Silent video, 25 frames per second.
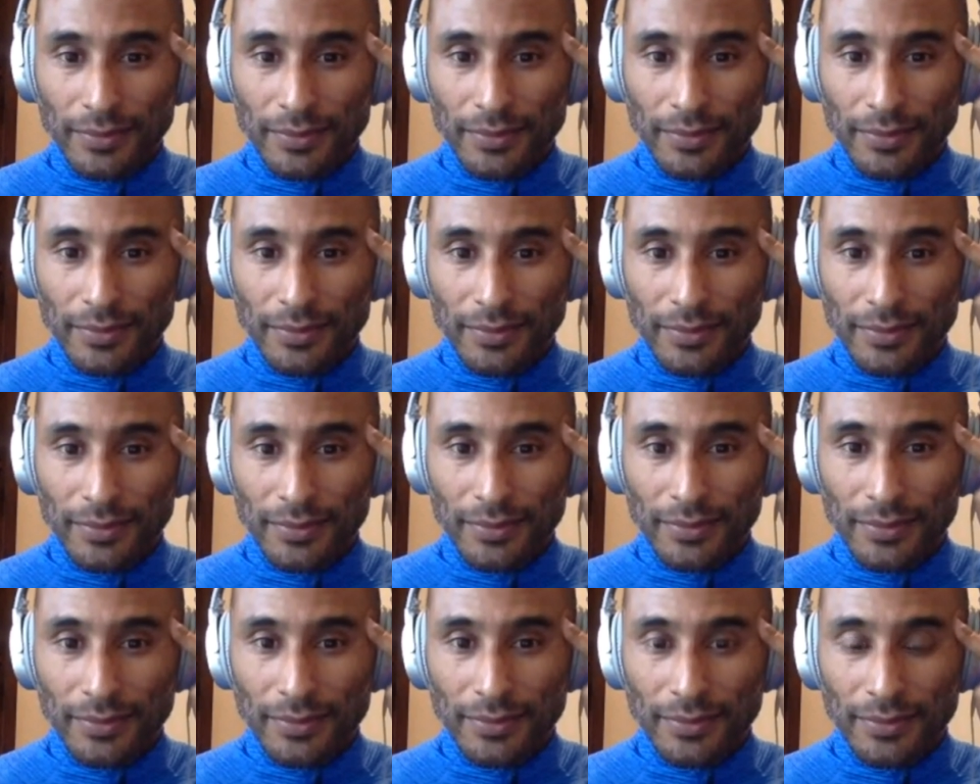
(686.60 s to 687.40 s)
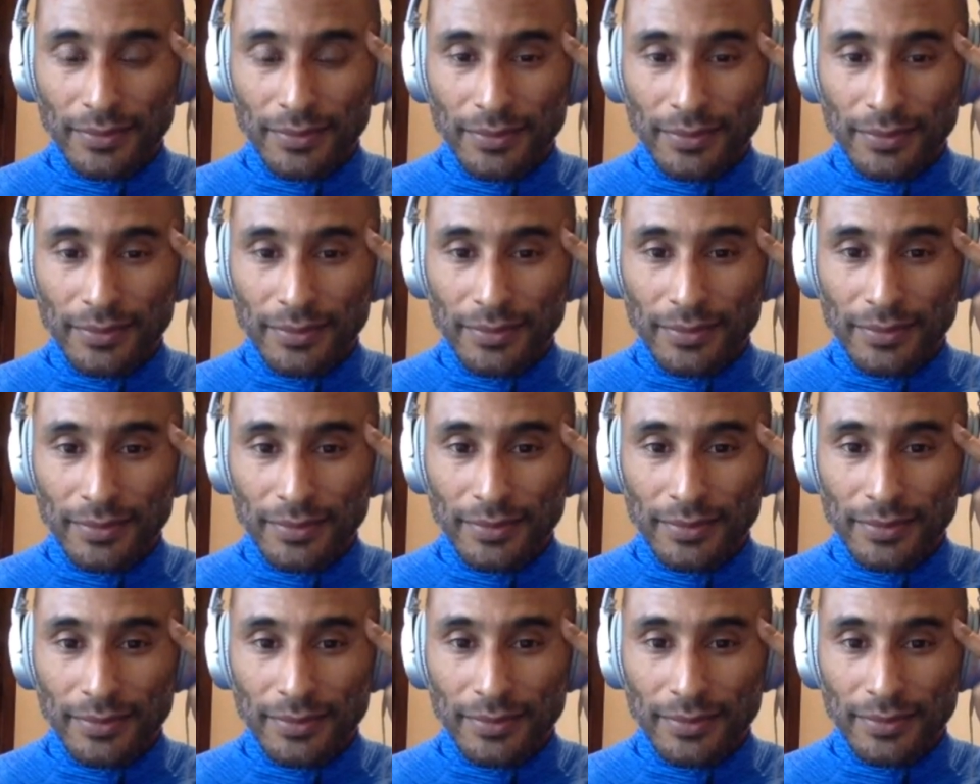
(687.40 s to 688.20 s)

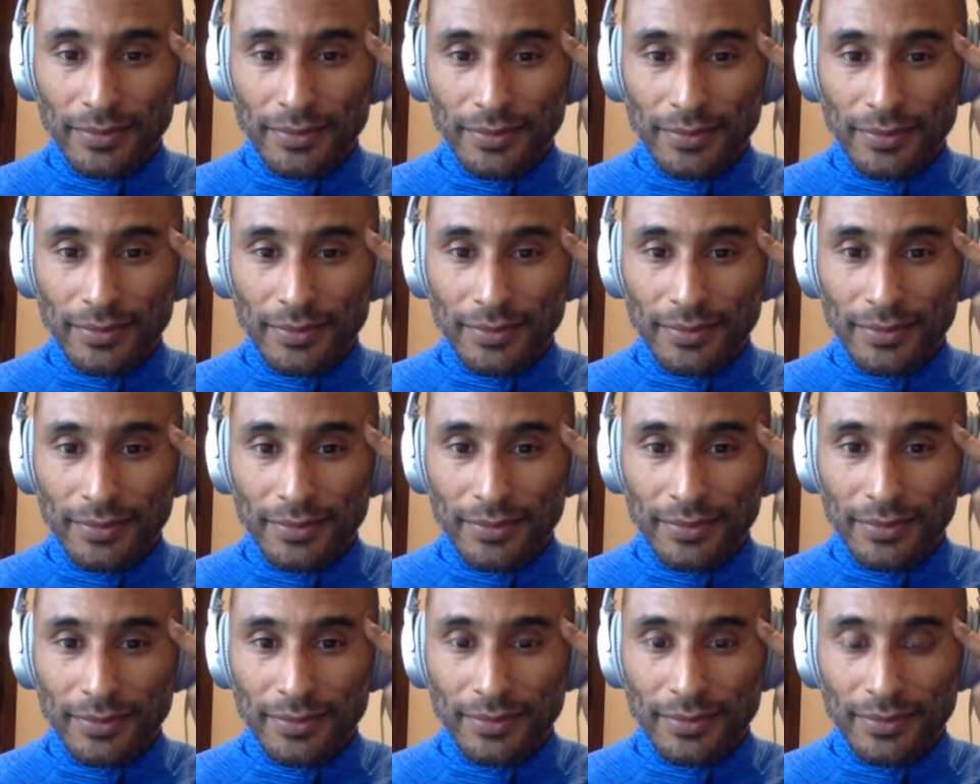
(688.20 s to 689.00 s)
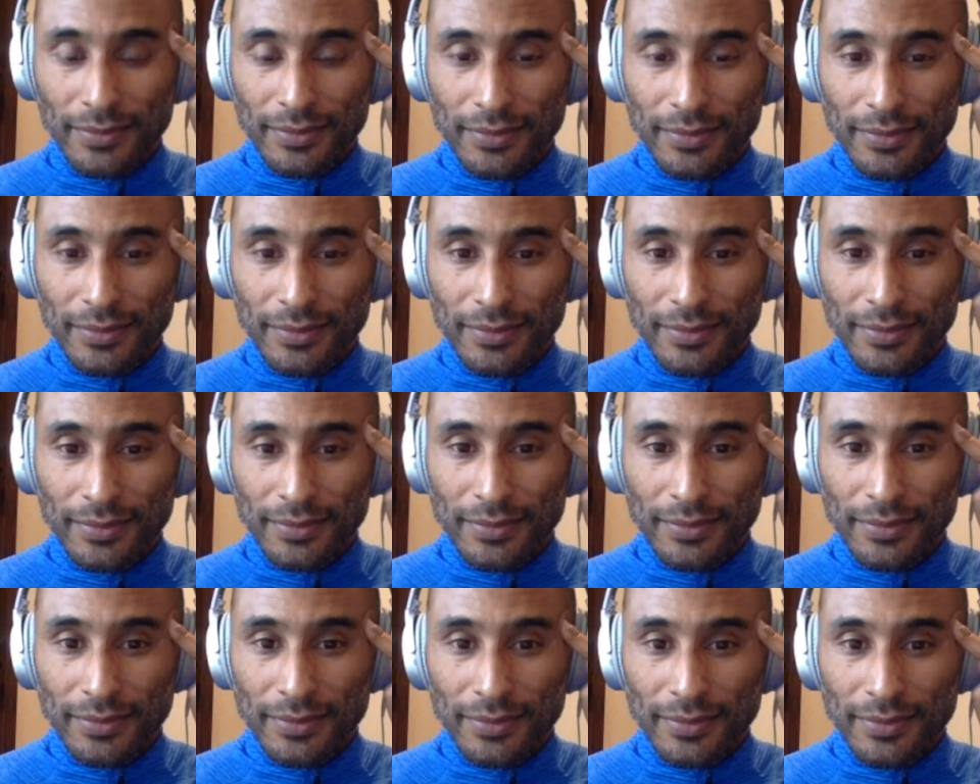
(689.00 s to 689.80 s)

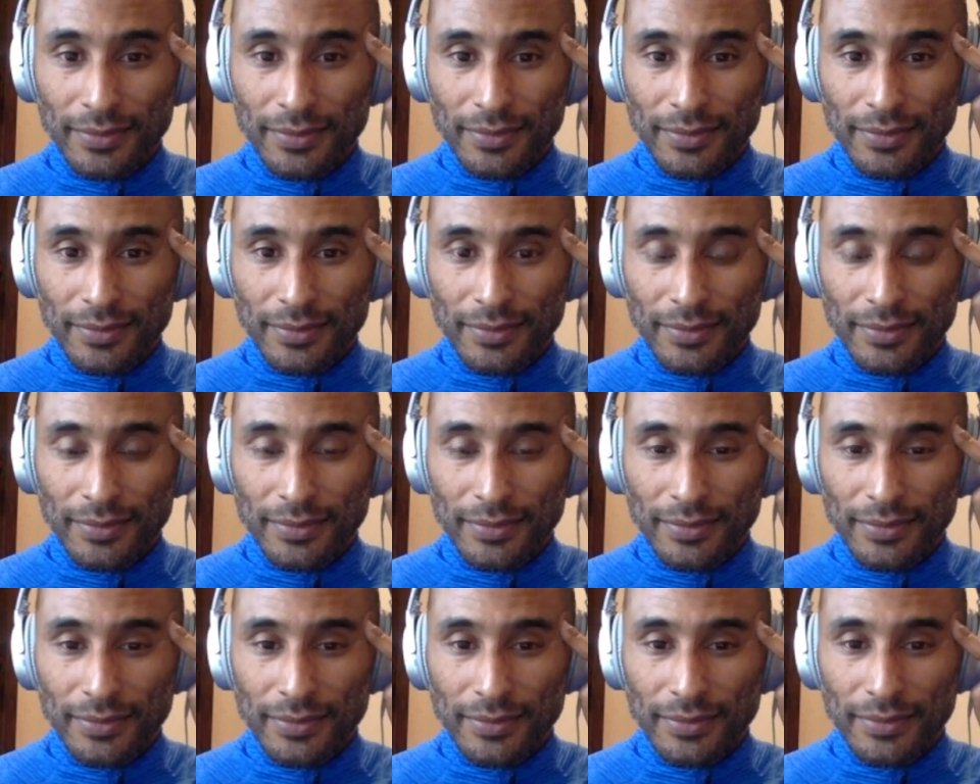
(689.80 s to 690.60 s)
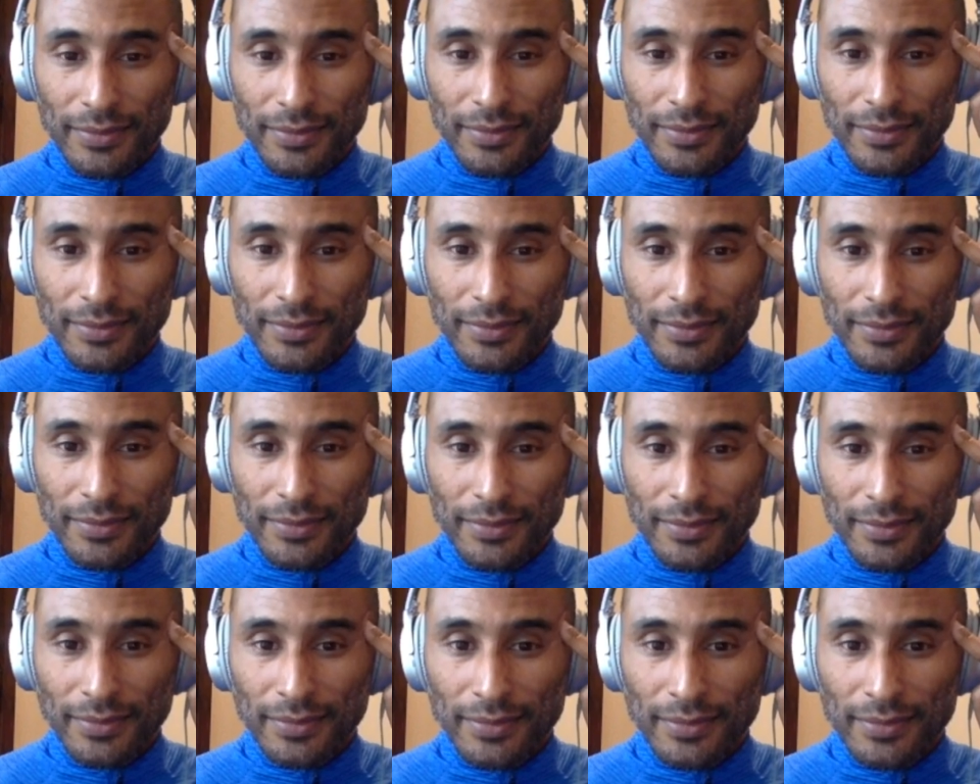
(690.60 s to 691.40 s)

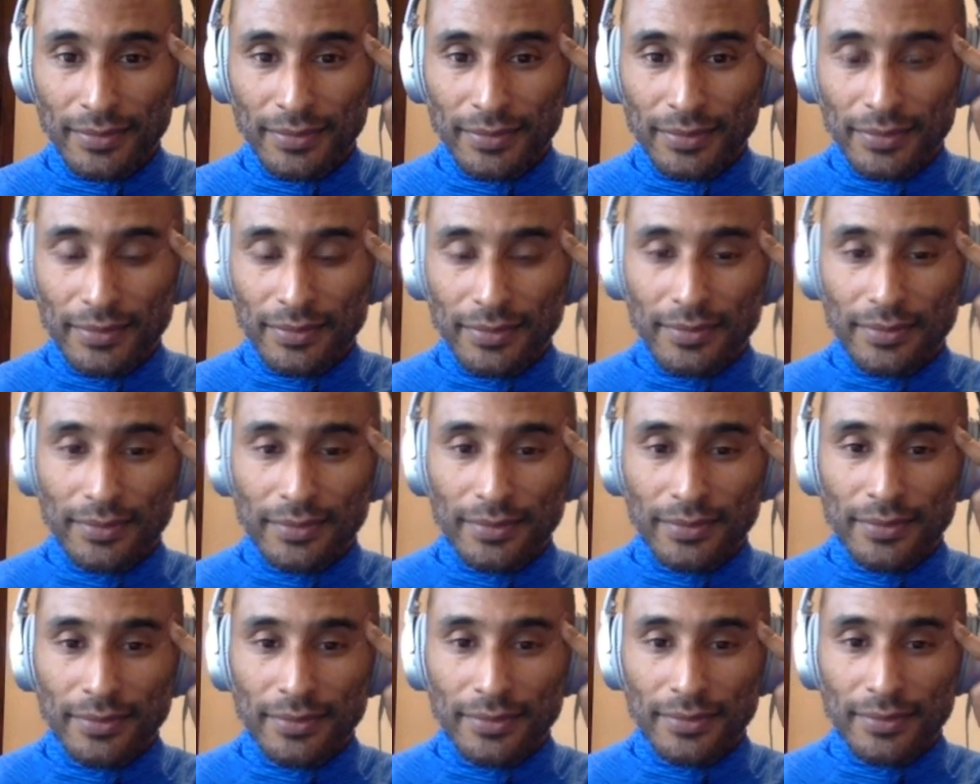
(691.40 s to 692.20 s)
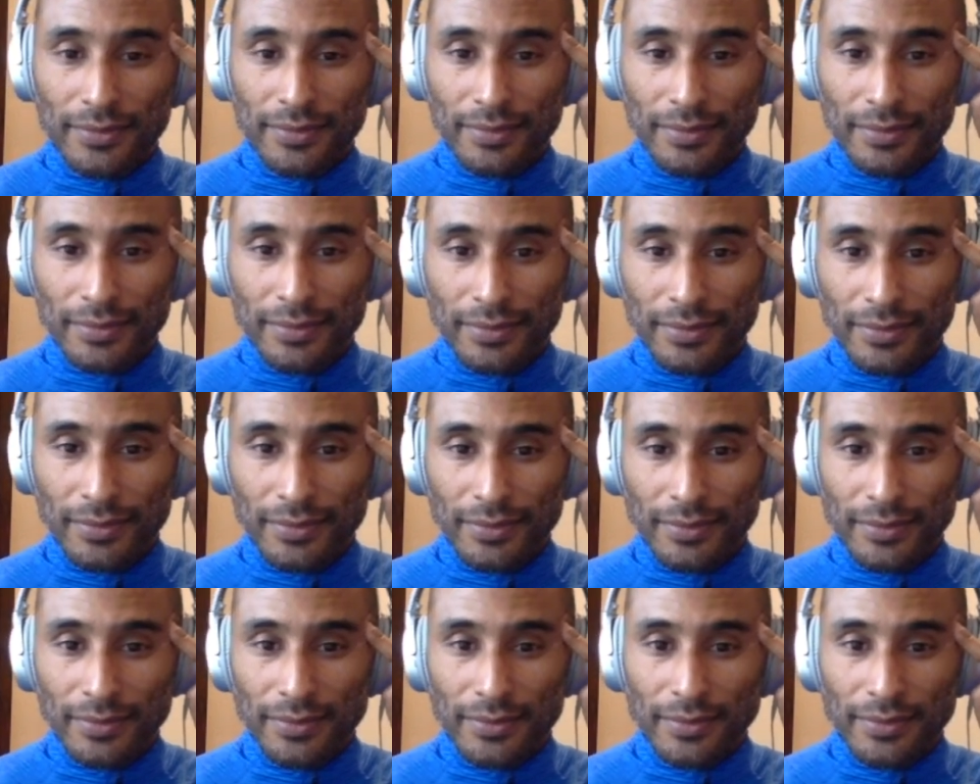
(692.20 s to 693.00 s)

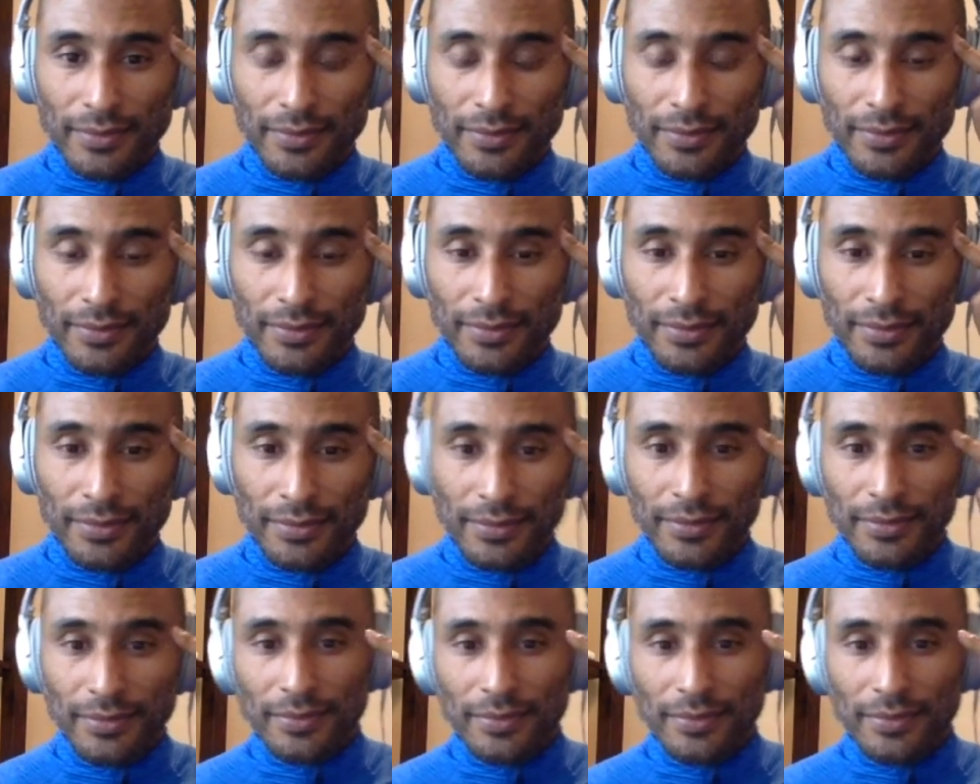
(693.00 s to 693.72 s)
[no speech]